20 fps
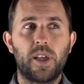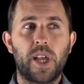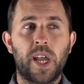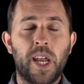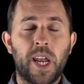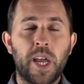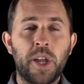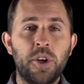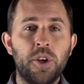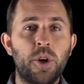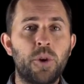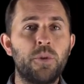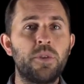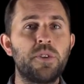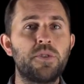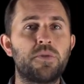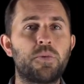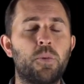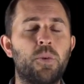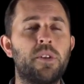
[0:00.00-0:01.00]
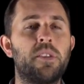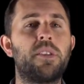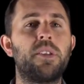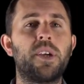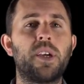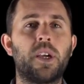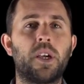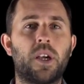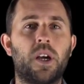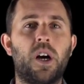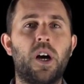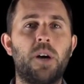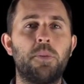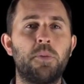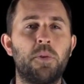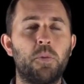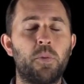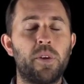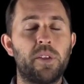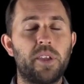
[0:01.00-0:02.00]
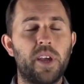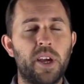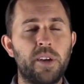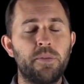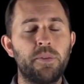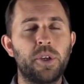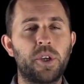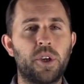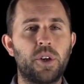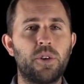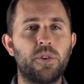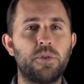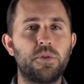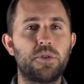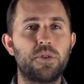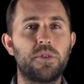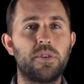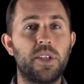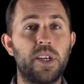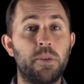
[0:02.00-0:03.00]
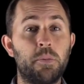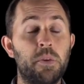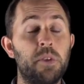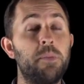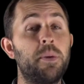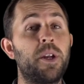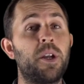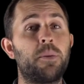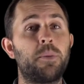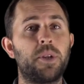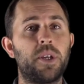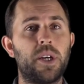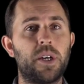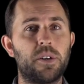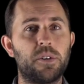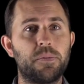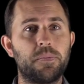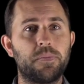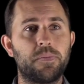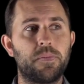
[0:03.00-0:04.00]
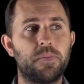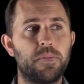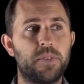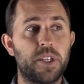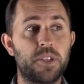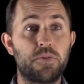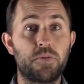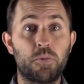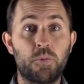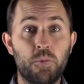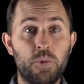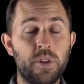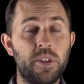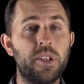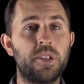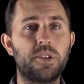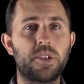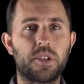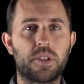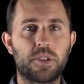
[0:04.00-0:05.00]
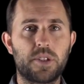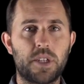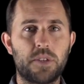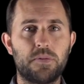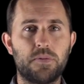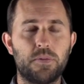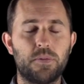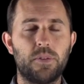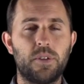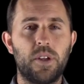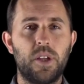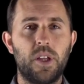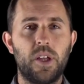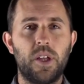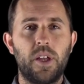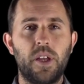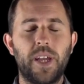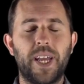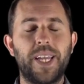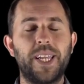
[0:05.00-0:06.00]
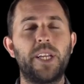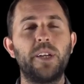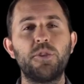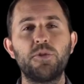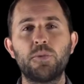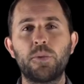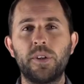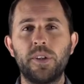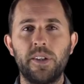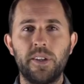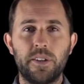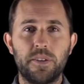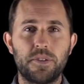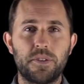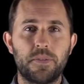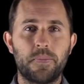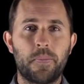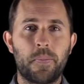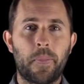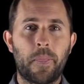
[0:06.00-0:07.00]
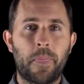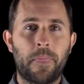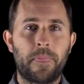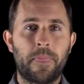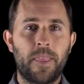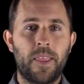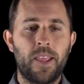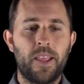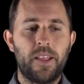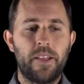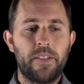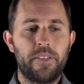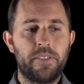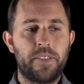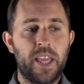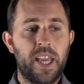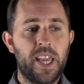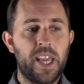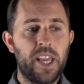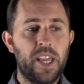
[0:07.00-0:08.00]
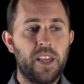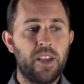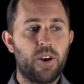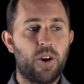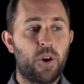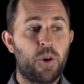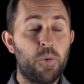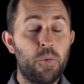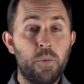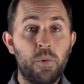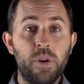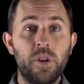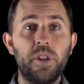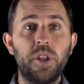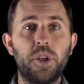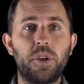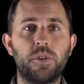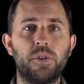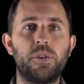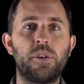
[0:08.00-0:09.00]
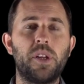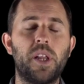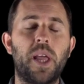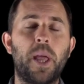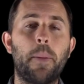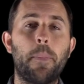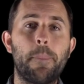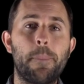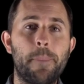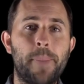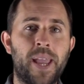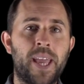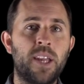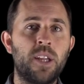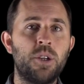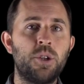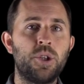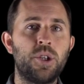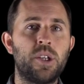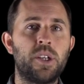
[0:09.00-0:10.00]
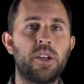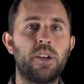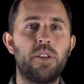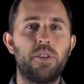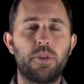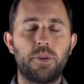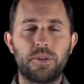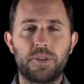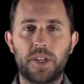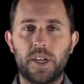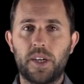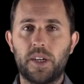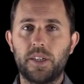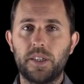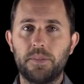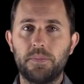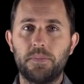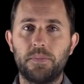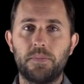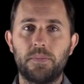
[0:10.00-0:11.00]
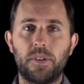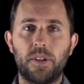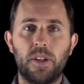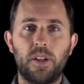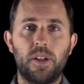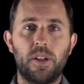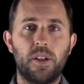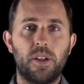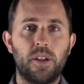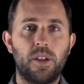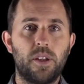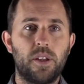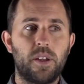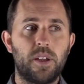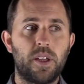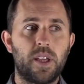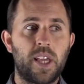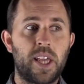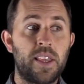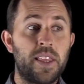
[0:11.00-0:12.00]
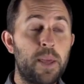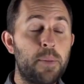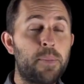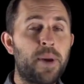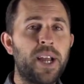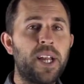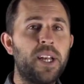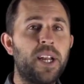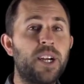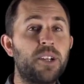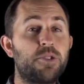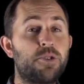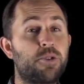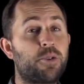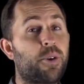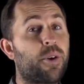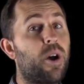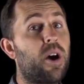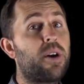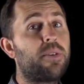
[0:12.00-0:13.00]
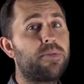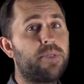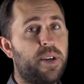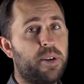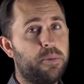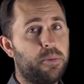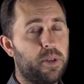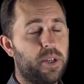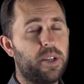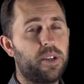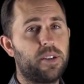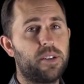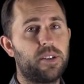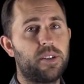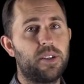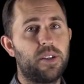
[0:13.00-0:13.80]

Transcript: and I notice one thing in common with every coach that we've been able to help that's really successful. And here's what it is. They are really good at managing their time. And they might not start off that way,